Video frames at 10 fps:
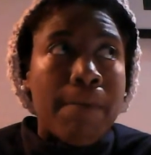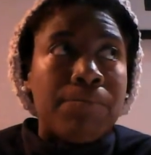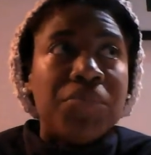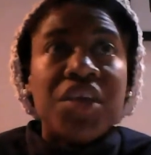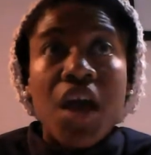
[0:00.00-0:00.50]

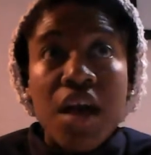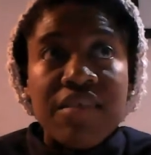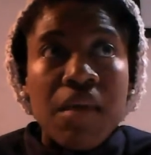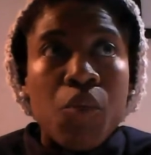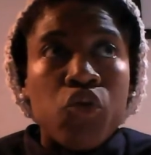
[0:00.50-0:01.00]
Because
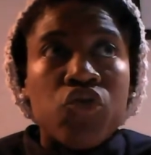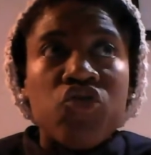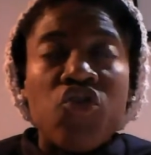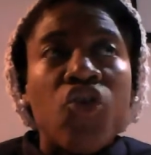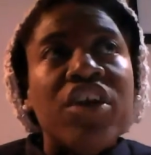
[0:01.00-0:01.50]
I'm older.
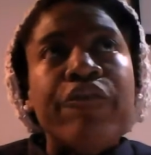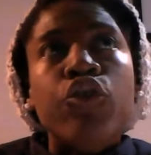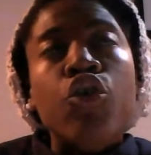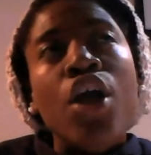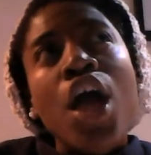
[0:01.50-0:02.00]
So if
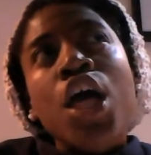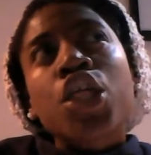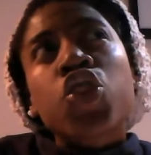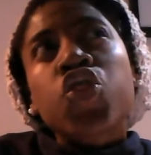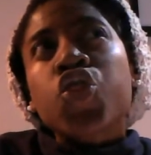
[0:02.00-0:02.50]
you're
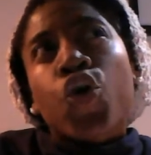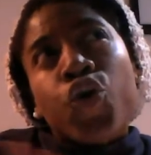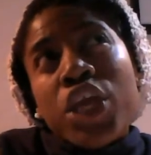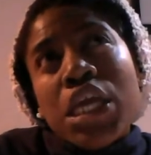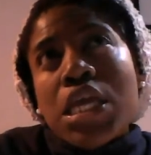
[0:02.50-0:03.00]

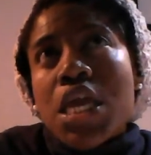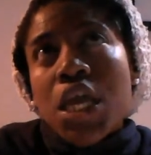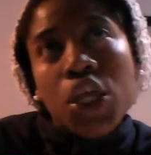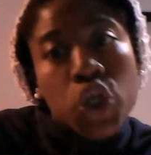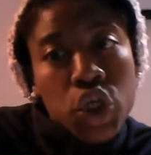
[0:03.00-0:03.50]

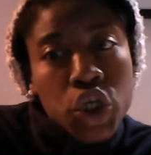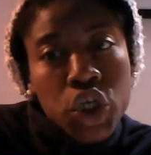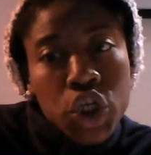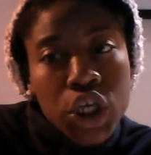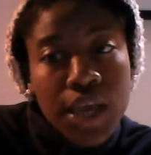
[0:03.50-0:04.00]

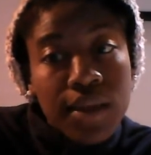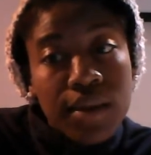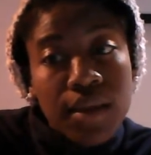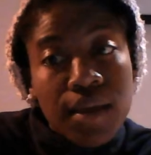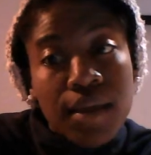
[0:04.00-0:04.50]
30-ish
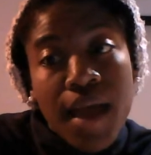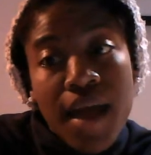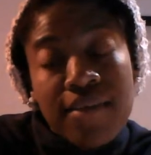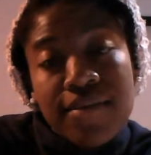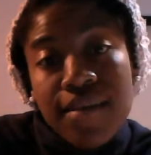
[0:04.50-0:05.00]
and it
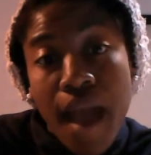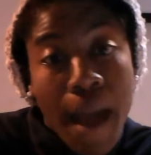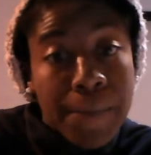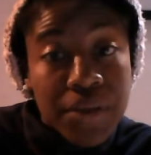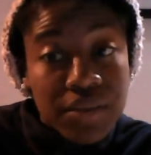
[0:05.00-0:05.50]
hasn't
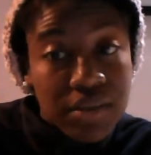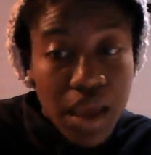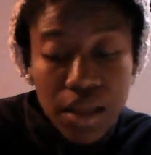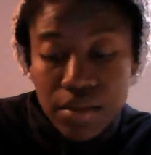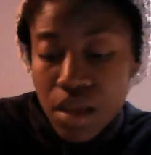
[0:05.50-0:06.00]
happened
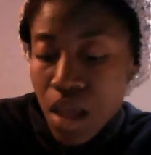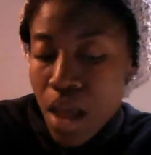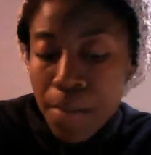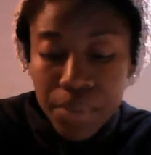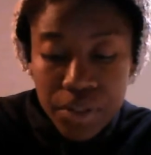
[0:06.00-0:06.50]
yet,
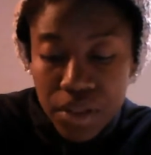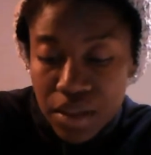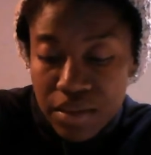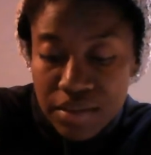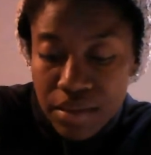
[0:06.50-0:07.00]

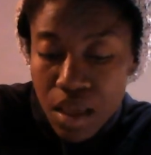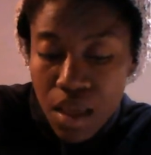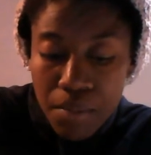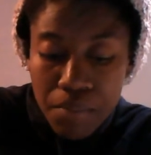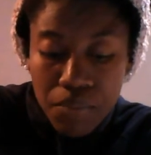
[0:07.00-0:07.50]
please
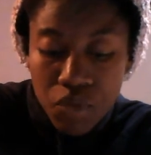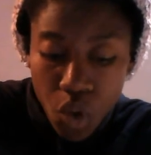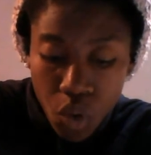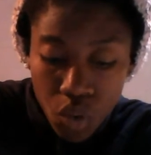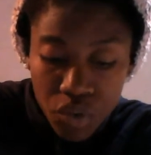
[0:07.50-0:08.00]

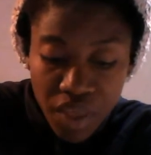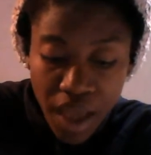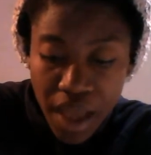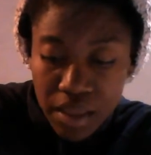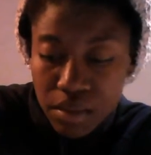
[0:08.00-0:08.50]
know
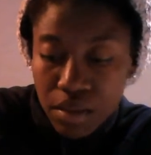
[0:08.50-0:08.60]
that